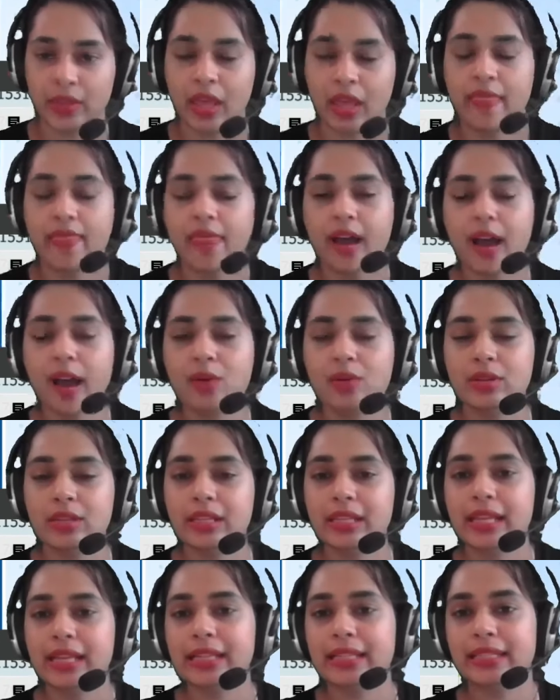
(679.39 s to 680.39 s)
Now
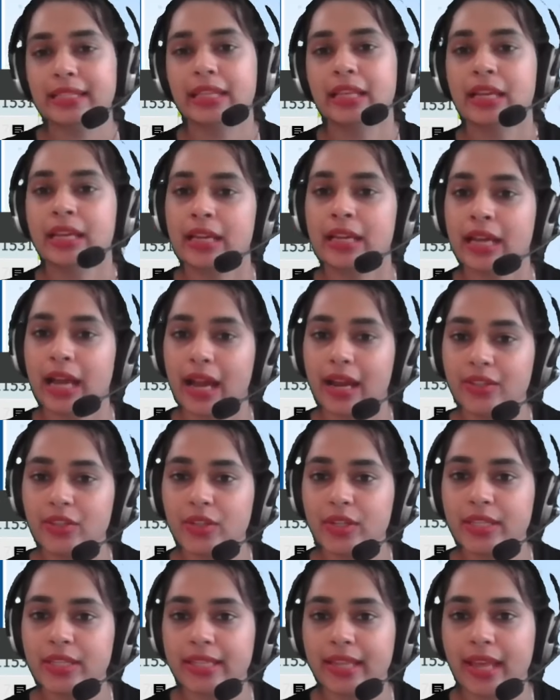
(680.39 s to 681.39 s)
let's
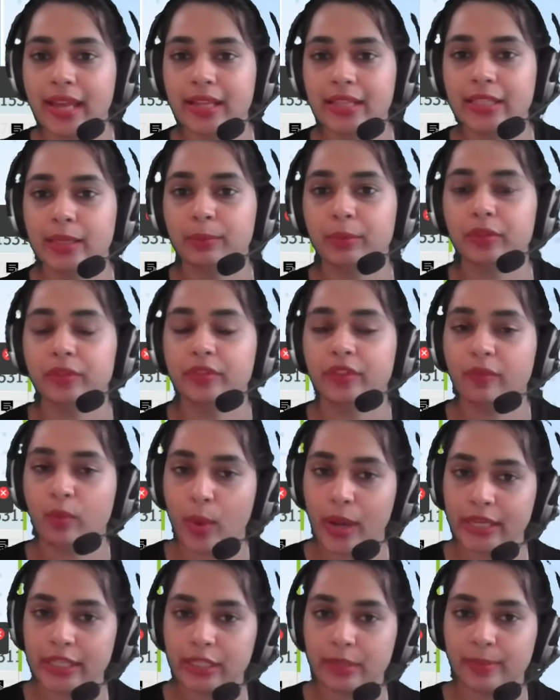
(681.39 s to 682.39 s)
understand some of the
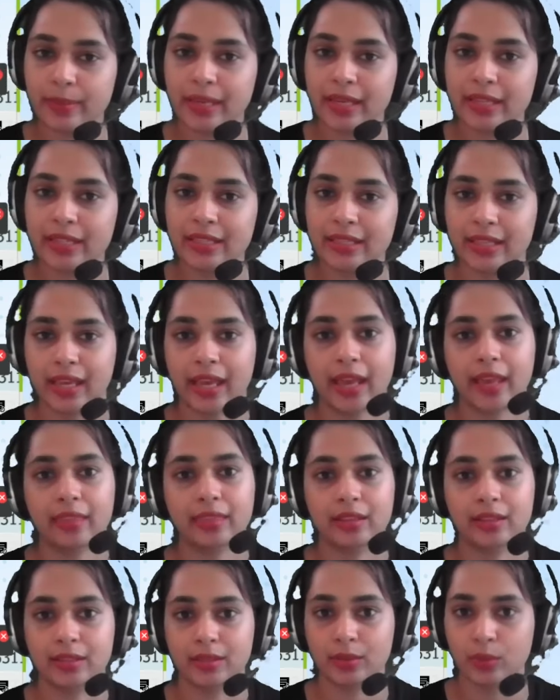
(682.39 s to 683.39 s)
vitamins and
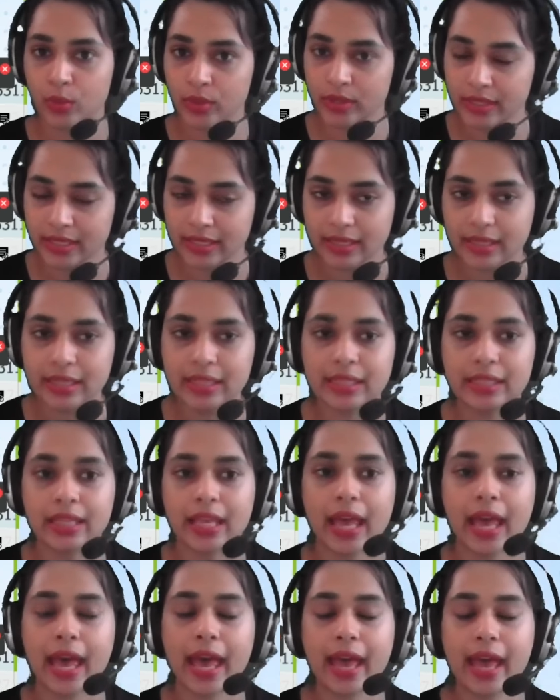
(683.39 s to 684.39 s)
the sources
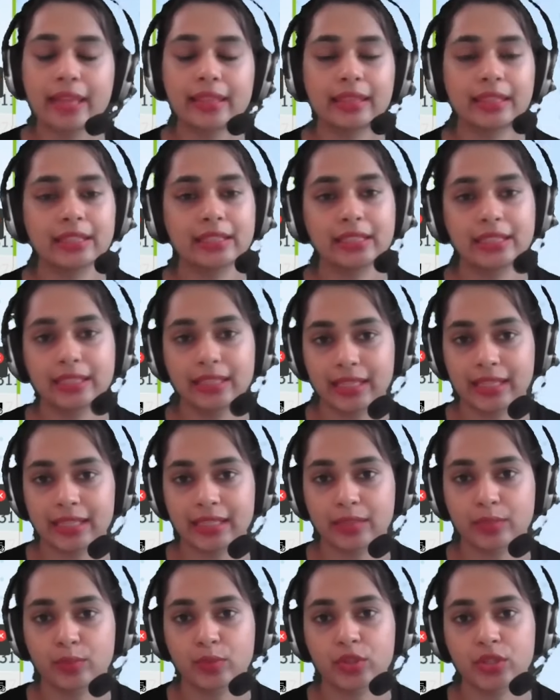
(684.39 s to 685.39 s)
and the
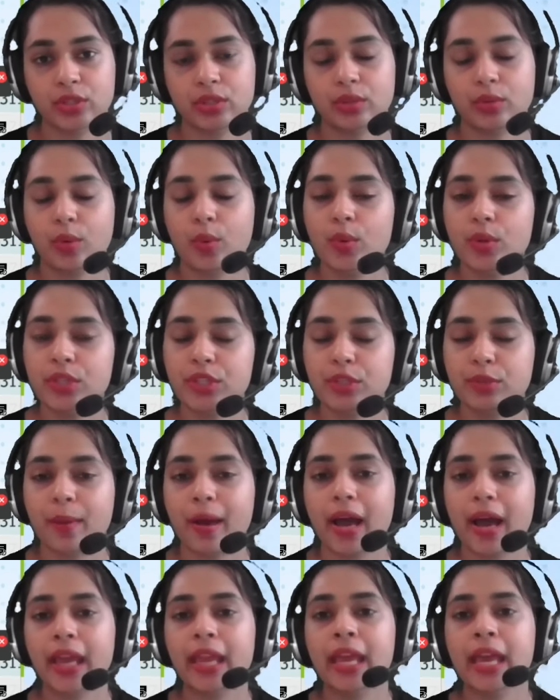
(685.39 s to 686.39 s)
disease which is caused
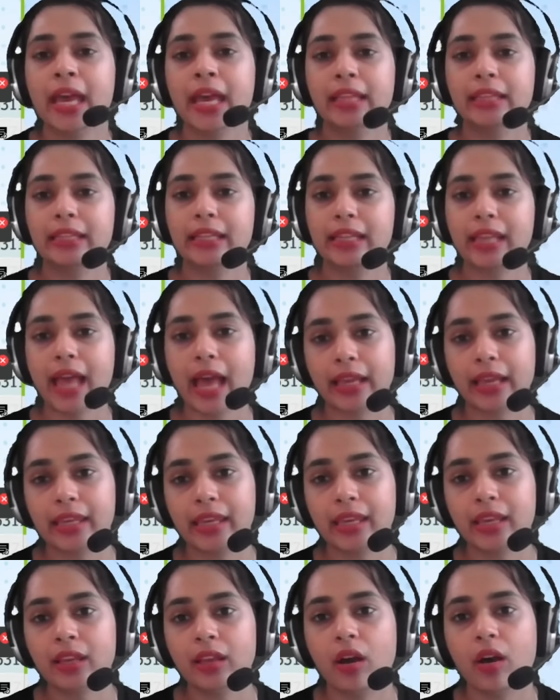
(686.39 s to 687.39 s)
by the
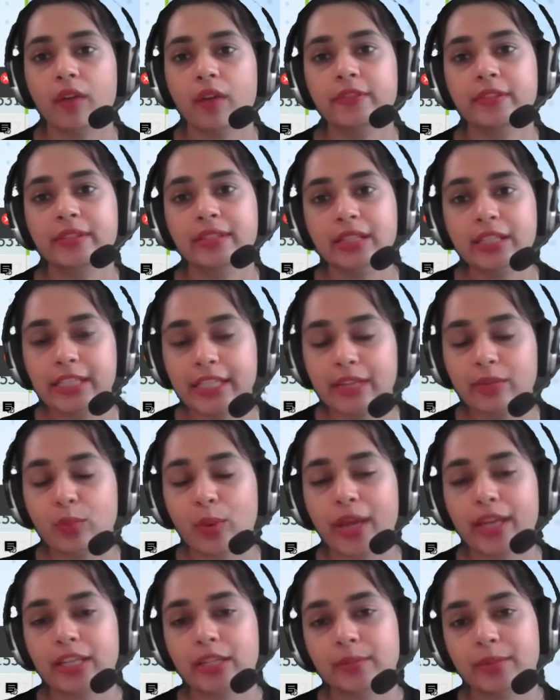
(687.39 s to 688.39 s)
lacking of certain
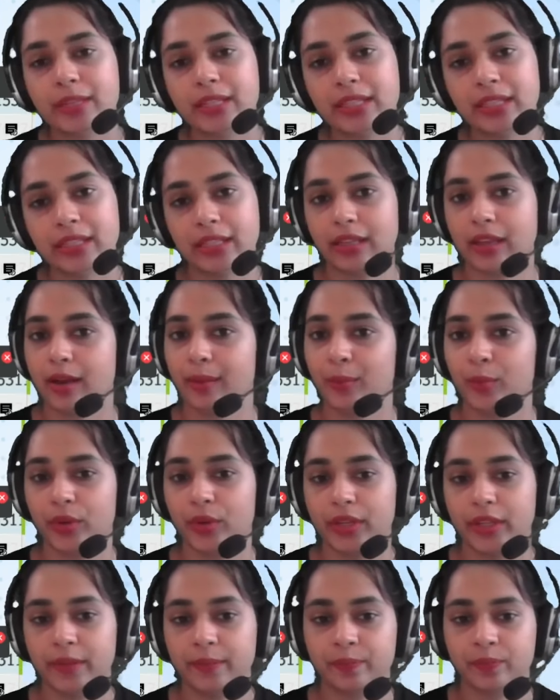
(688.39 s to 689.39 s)
vitamins in our
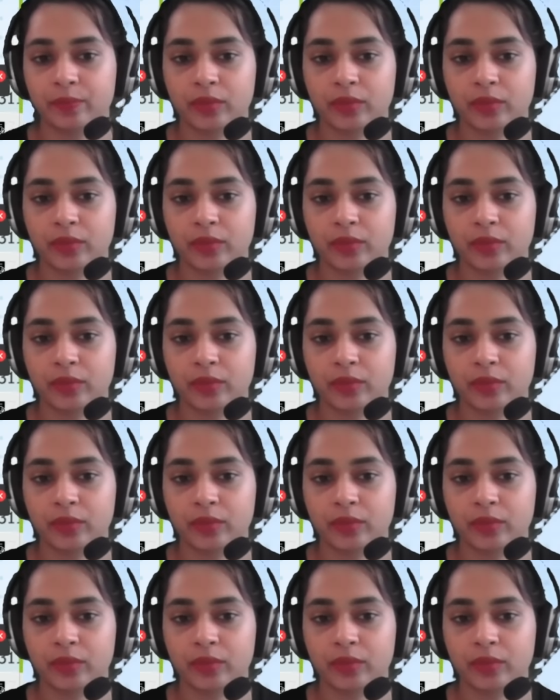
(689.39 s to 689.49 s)
body.